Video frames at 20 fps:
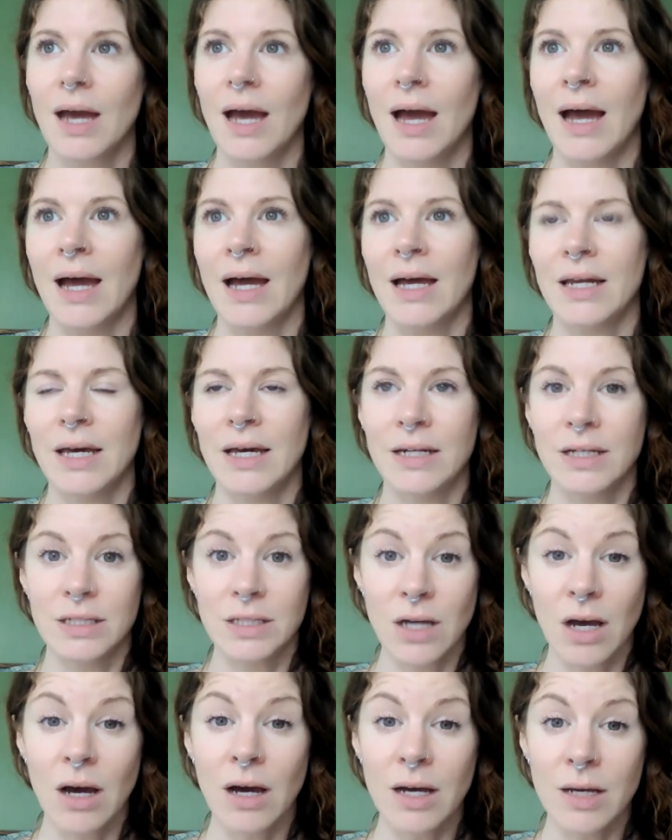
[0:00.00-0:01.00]
And
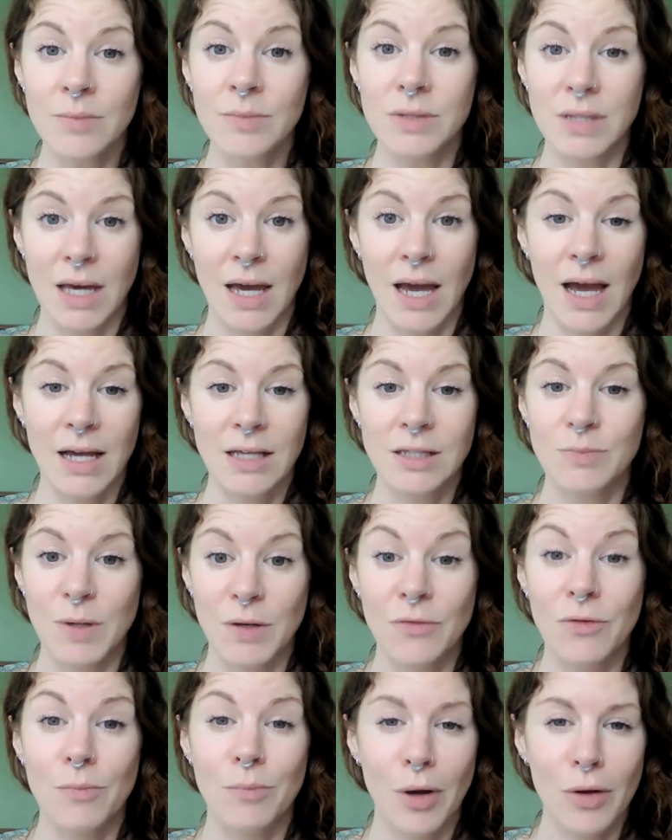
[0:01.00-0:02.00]
at times there has
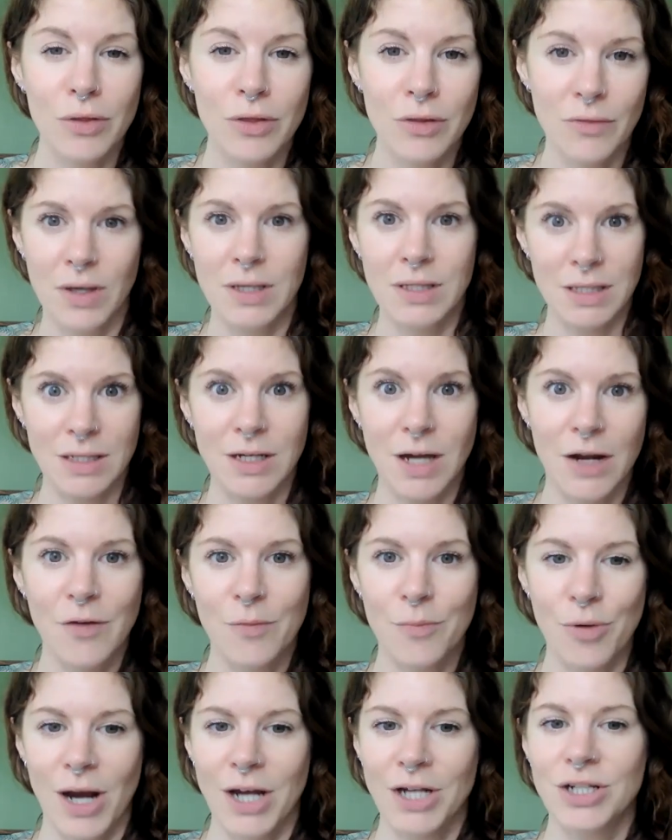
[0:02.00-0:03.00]
been for both of us this kind
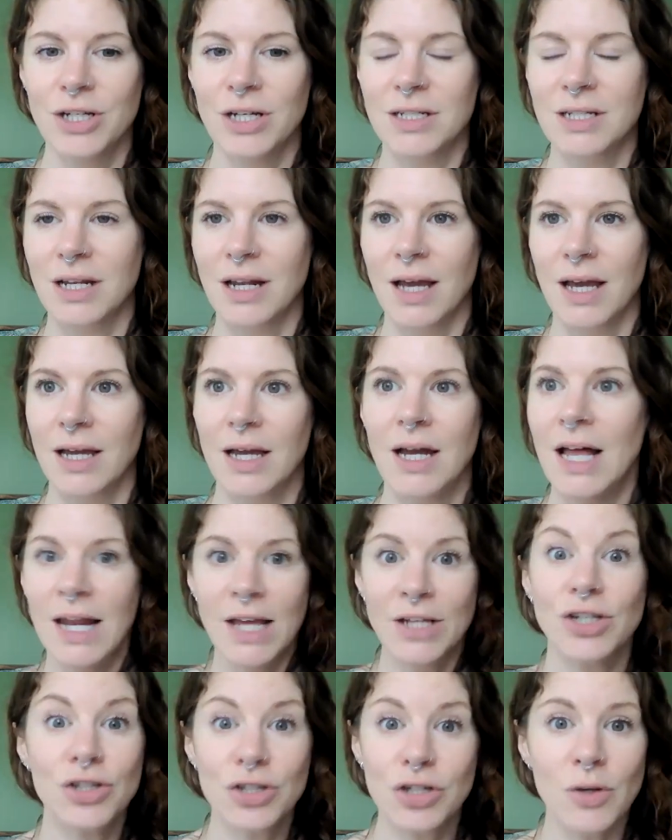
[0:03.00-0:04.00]
of pressure to like,
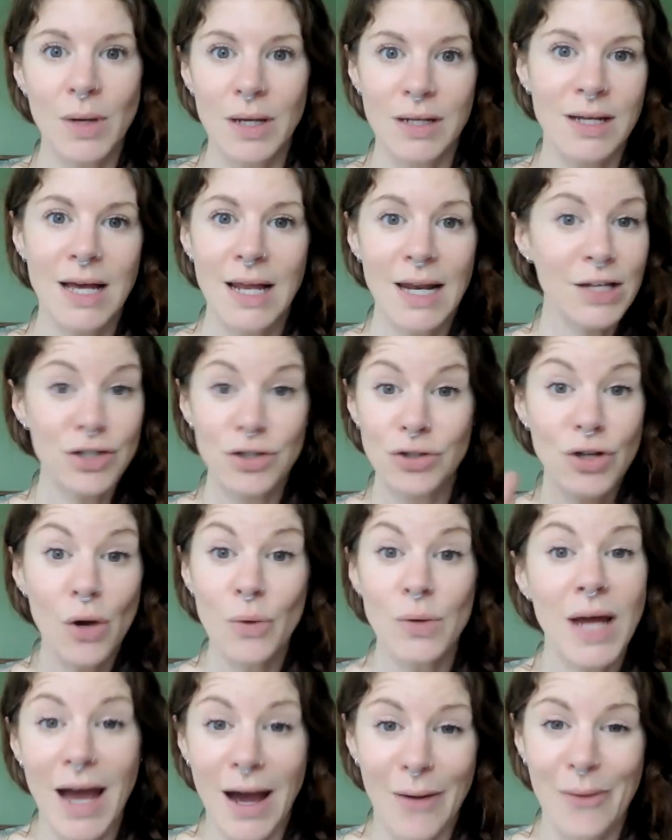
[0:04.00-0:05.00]
let's just do it. Let's just
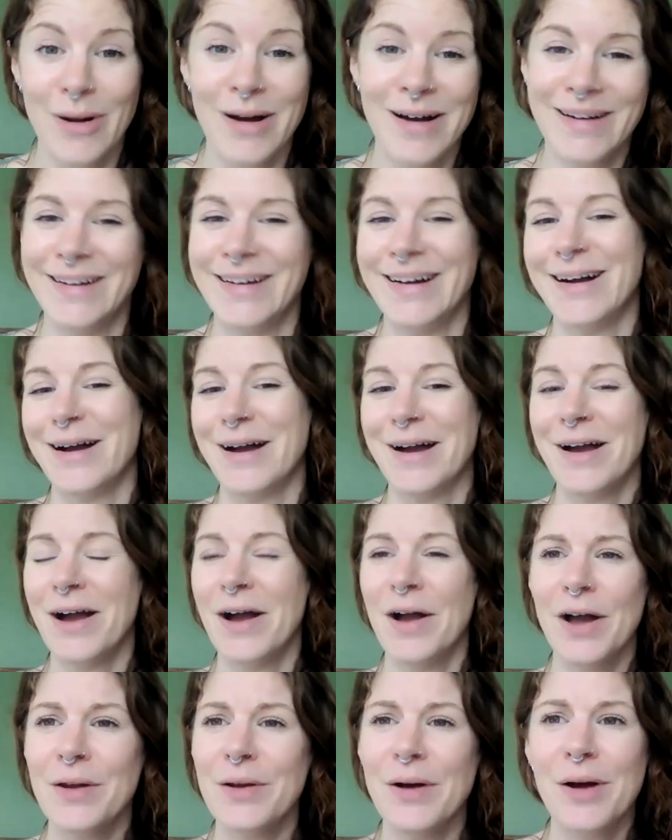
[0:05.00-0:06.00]
go now.
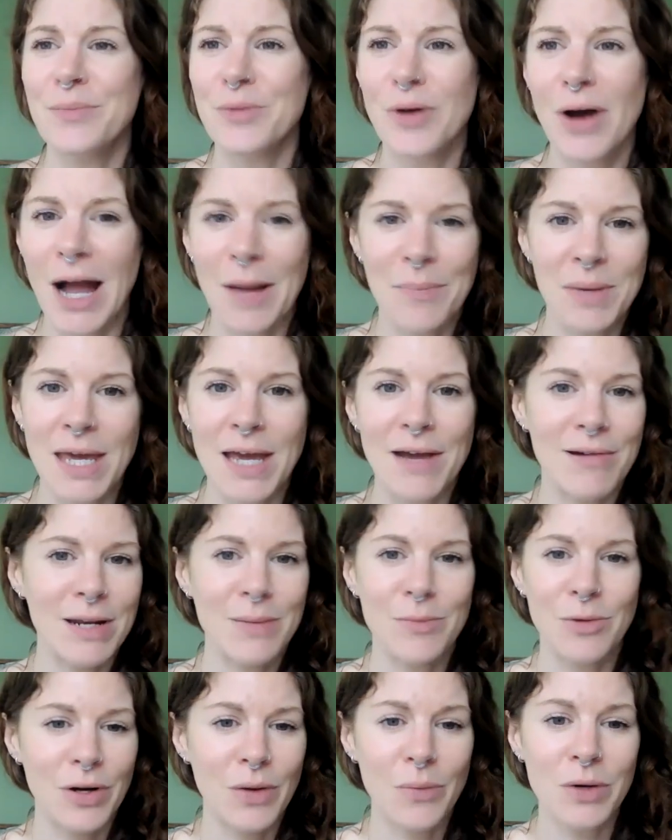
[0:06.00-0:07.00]
I'm not happy here
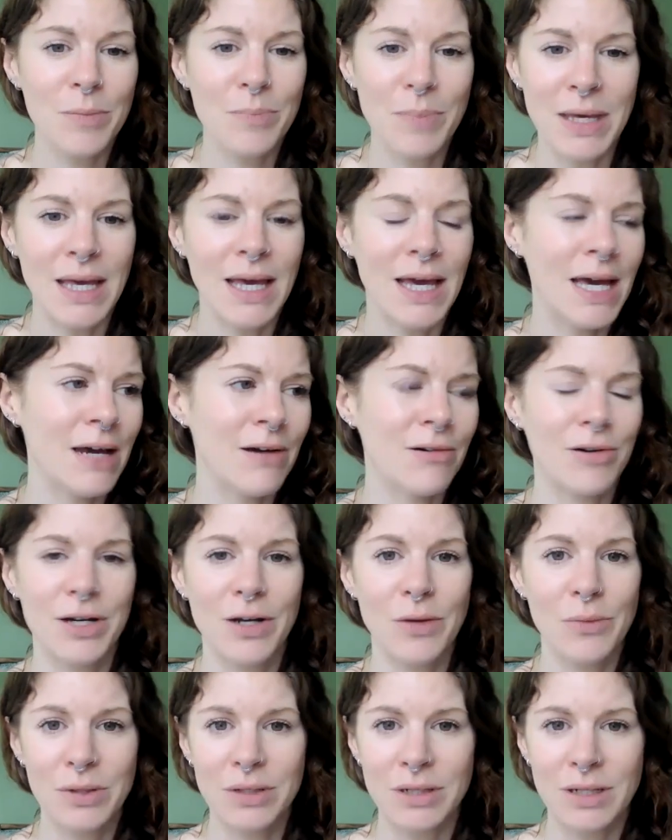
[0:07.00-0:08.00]
anymore. I don't want to be here, or I
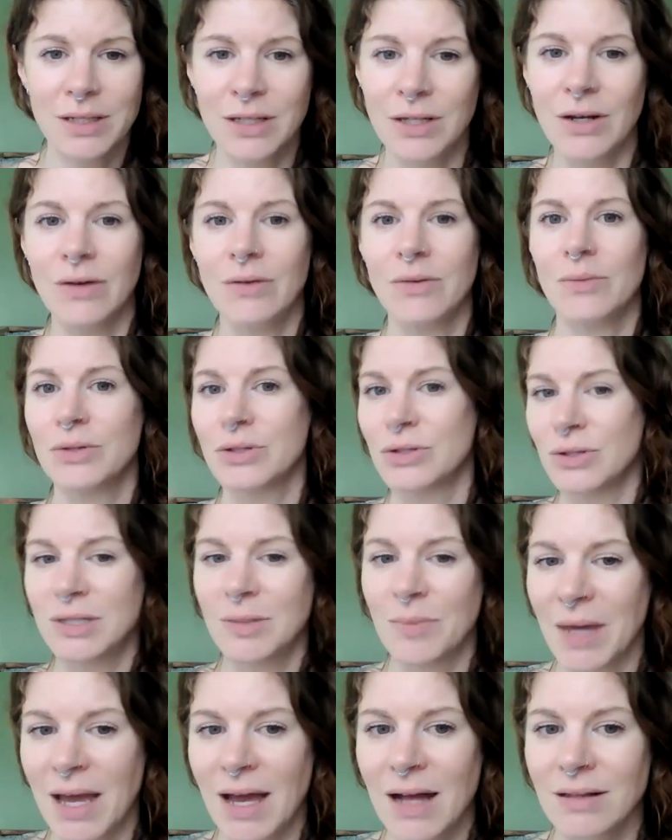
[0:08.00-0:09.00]
don't want, I want to do
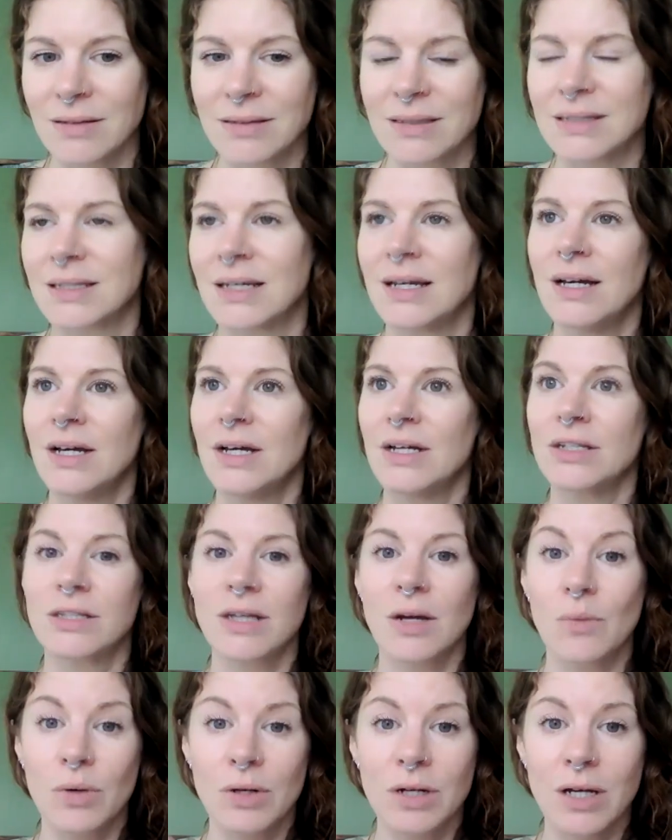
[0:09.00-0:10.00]
something else.
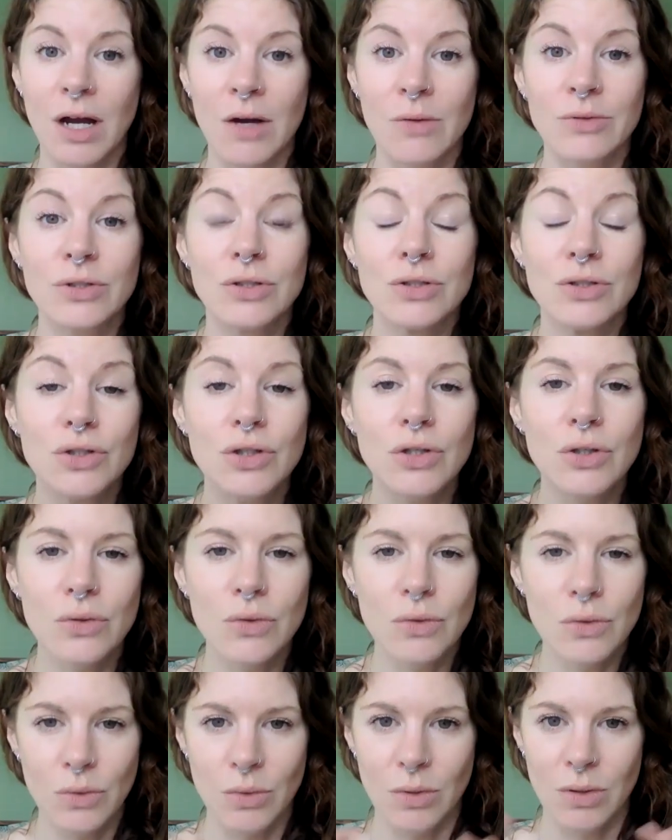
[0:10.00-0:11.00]
So I want to
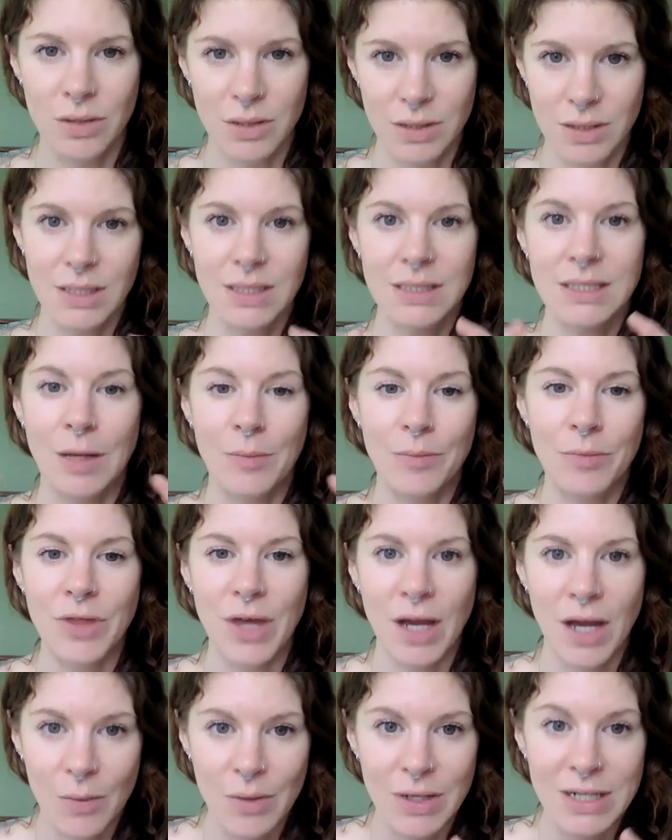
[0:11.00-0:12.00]
do
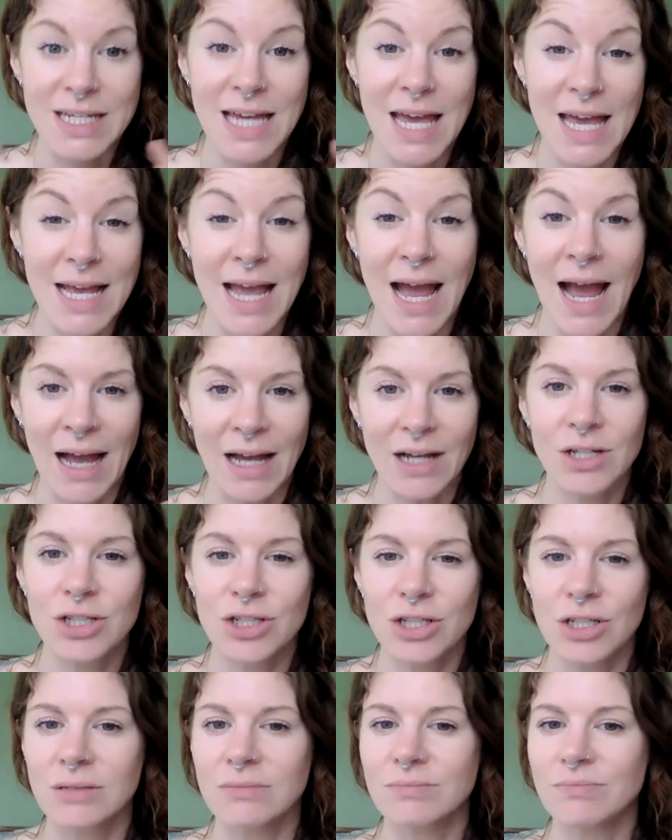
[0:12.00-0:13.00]
something. I want to take
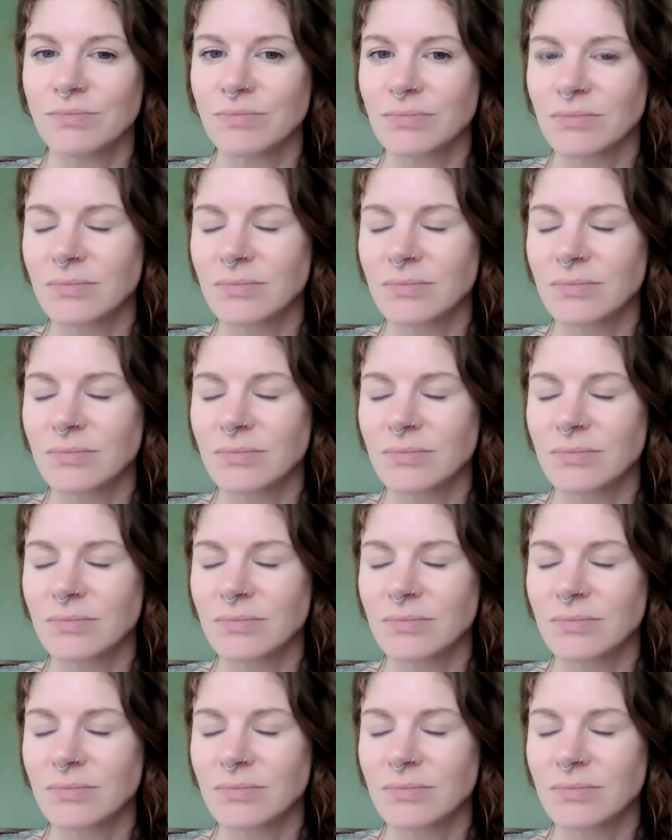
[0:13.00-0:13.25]
action.